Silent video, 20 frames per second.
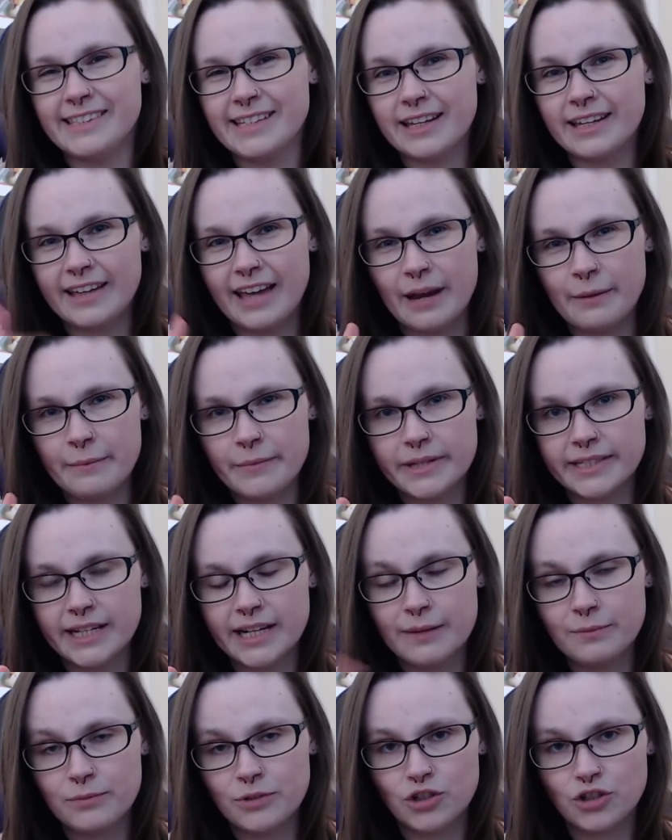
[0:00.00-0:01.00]
camera set
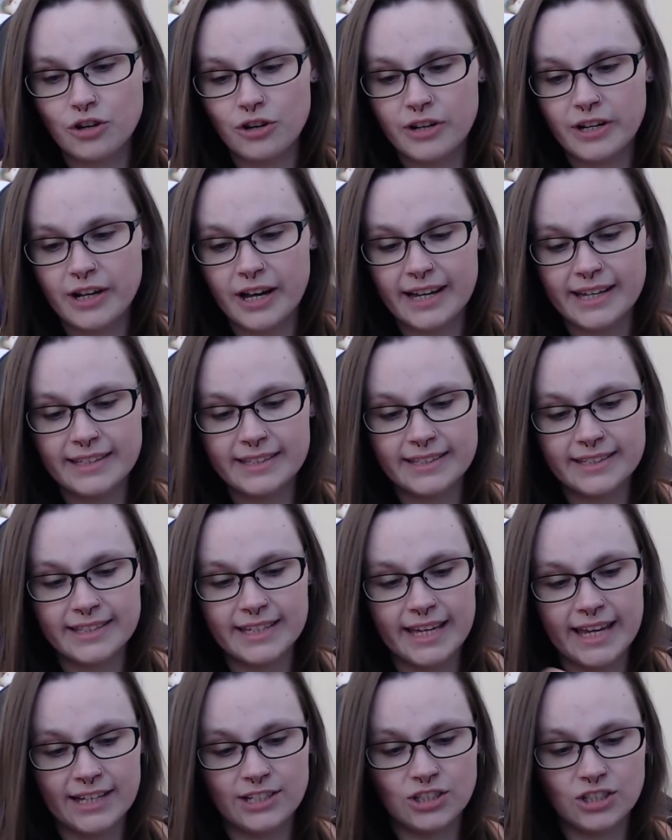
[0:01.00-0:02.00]
up to show you guys
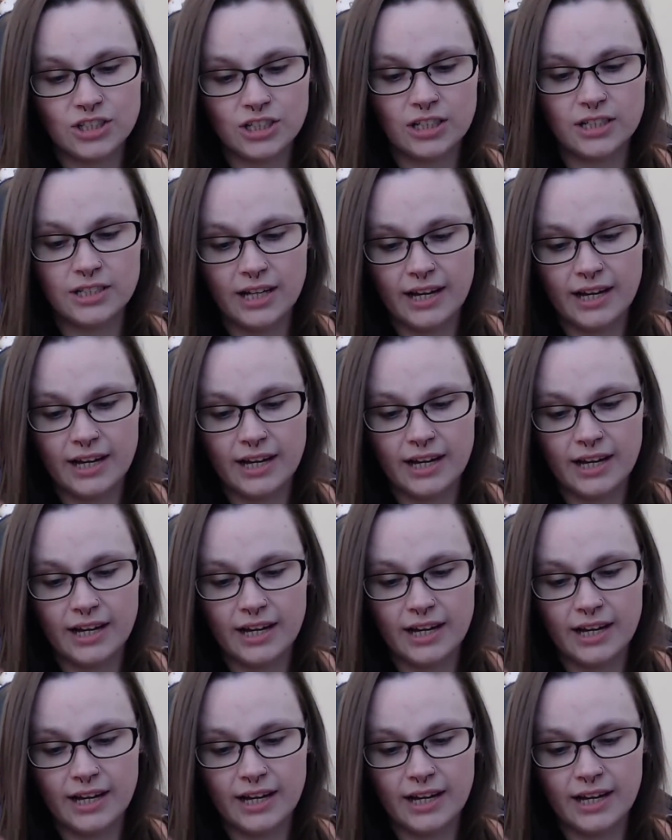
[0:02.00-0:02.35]
each